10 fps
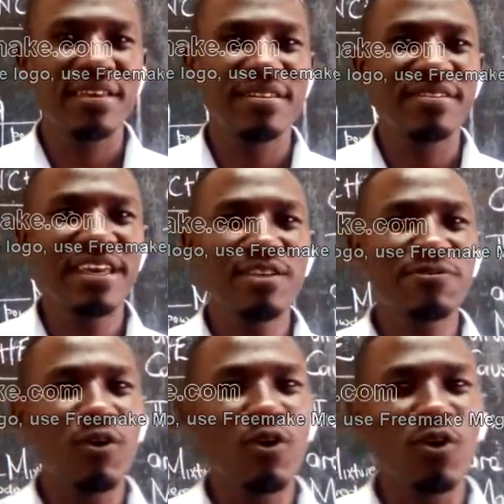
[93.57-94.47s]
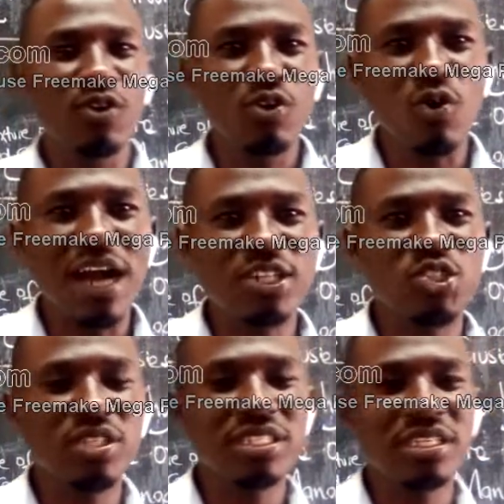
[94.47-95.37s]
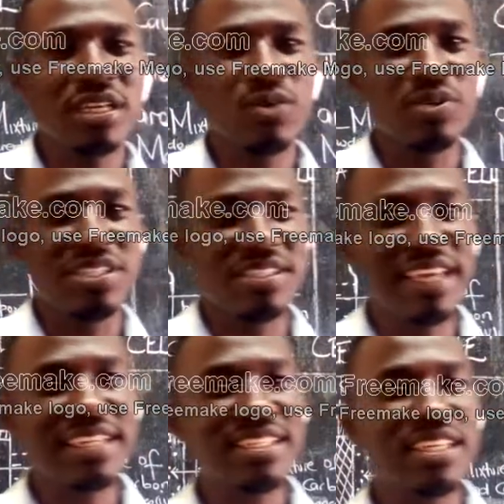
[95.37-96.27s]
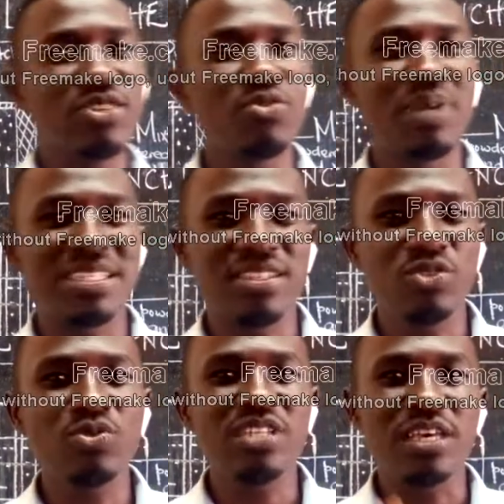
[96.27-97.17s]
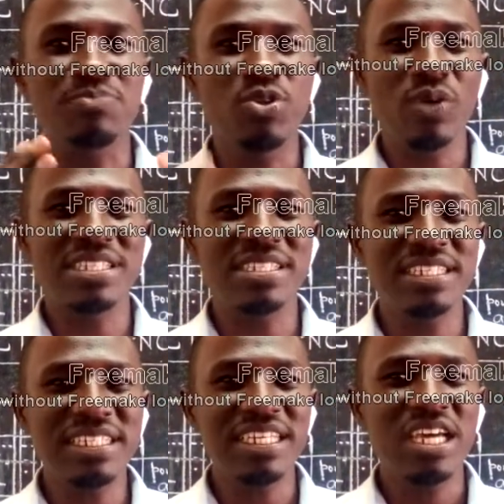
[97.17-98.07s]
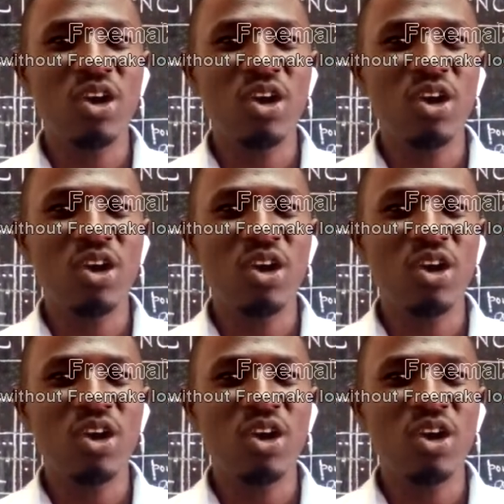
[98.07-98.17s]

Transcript: Then for local action, we said you must use a pure zinc,